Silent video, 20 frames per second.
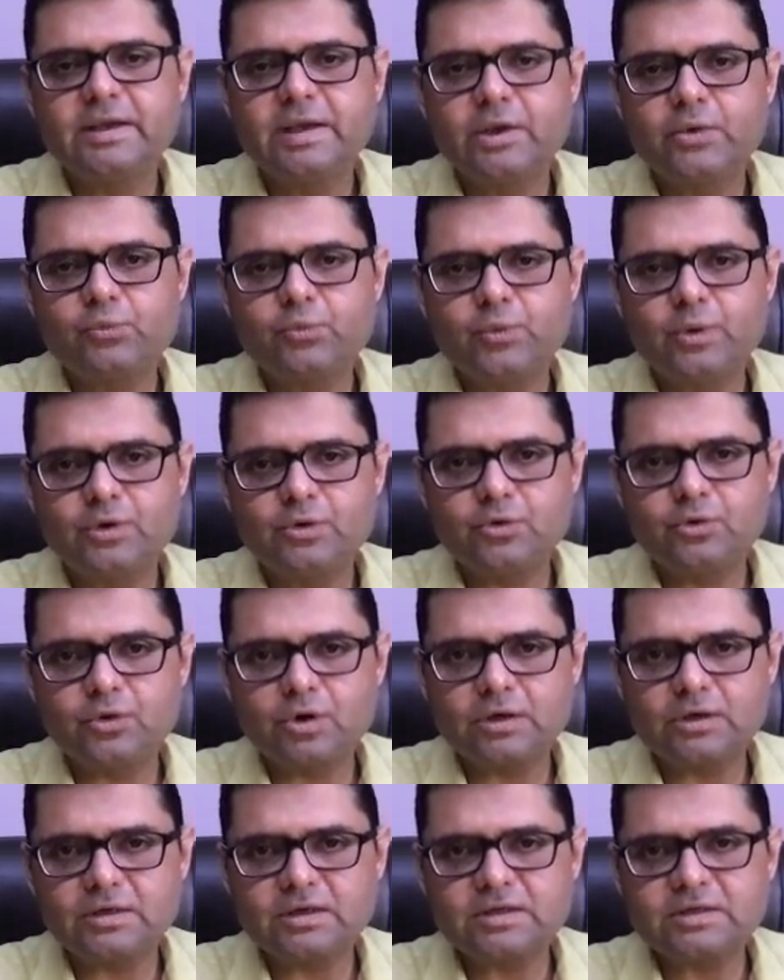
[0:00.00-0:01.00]
If we do
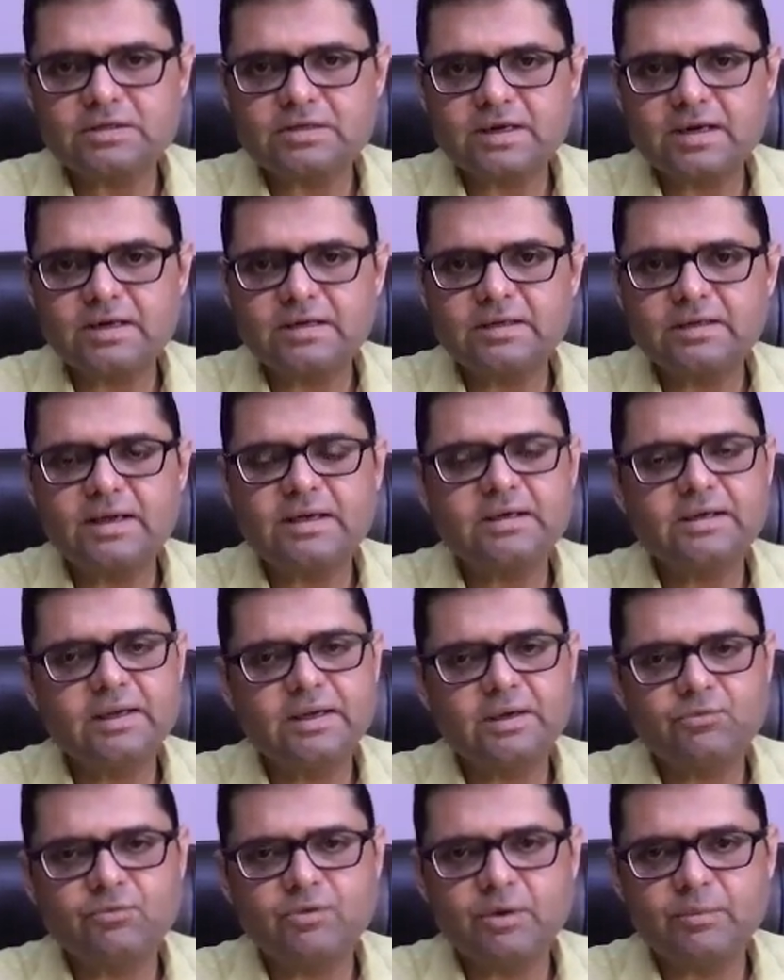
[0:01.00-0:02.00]
not understand that,
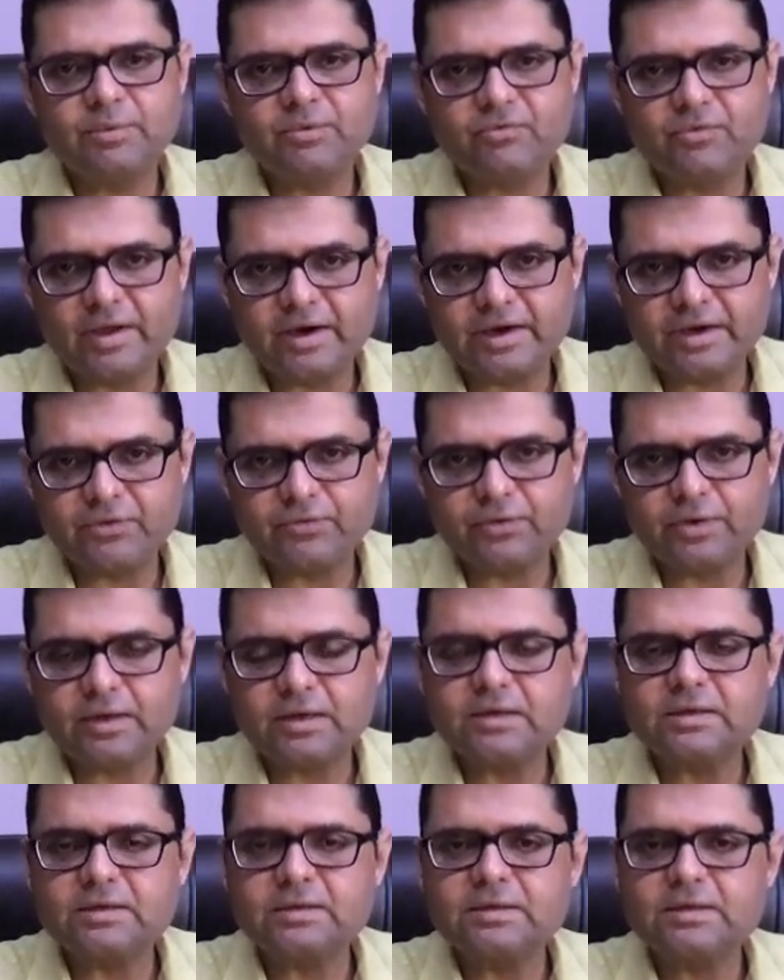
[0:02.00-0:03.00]
it will be very
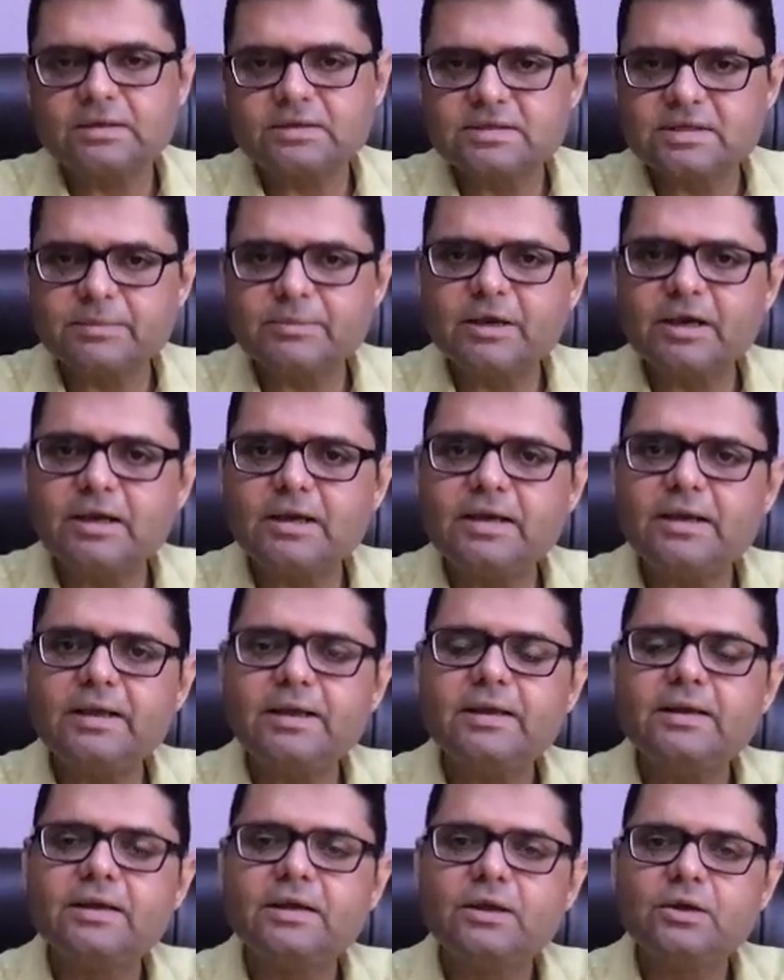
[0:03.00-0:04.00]
difficult.
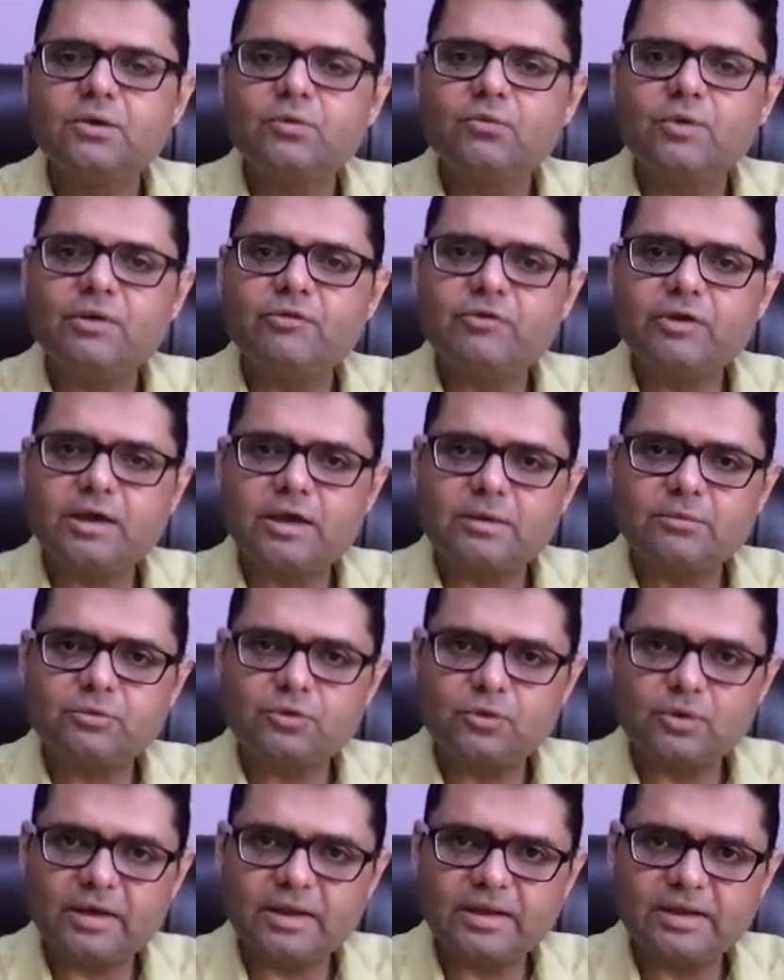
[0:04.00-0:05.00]
Similarly, when we come
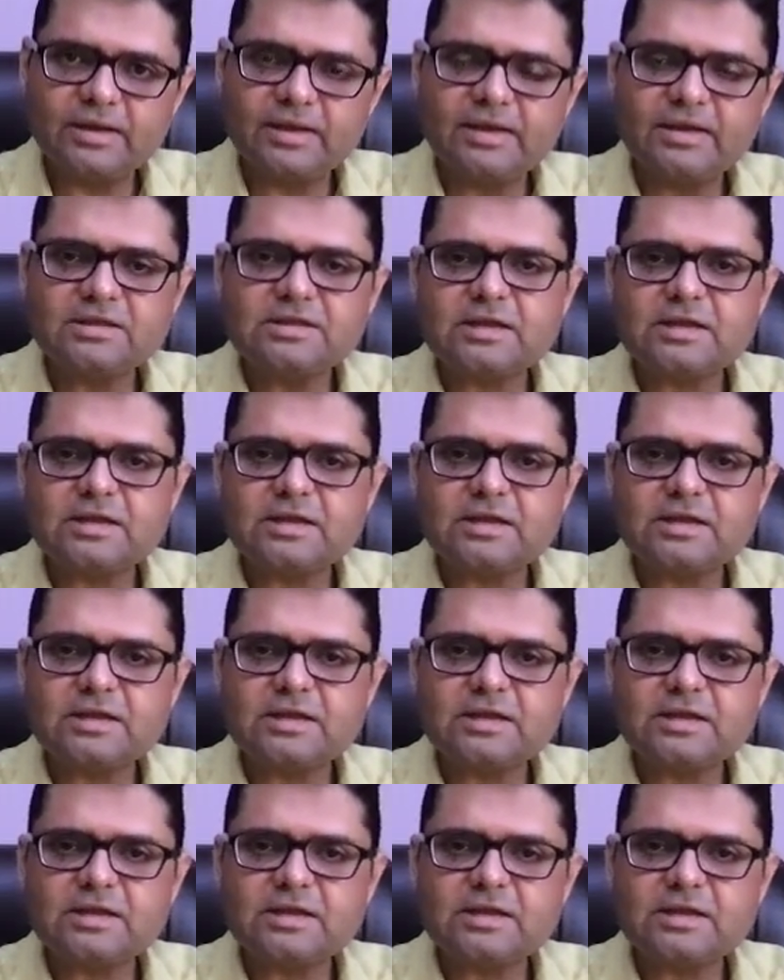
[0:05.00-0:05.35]
to linkage